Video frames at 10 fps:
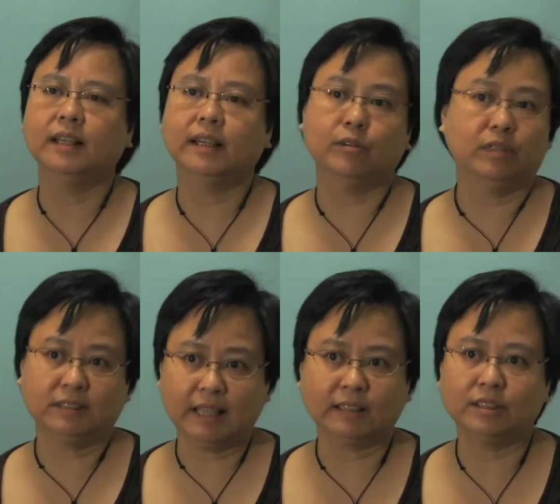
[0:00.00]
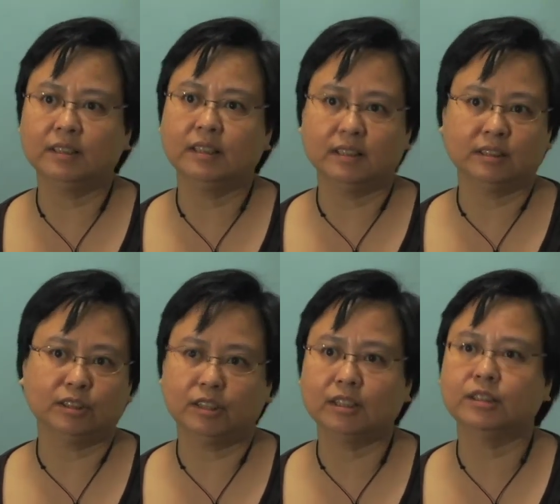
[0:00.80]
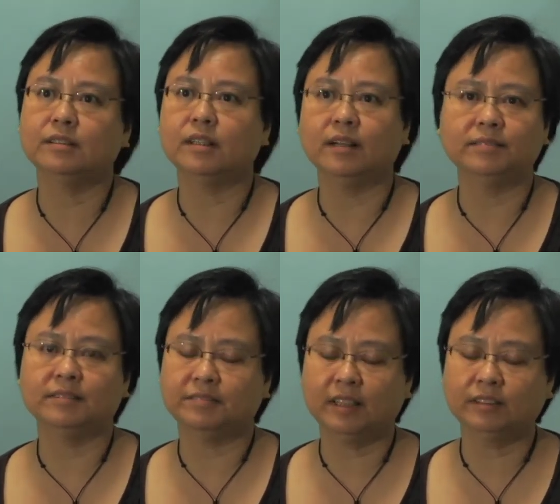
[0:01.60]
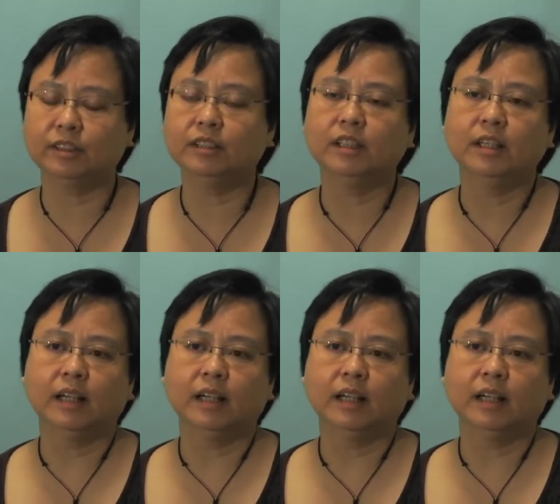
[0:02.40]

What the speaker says: it was actually a suggestion of a founder.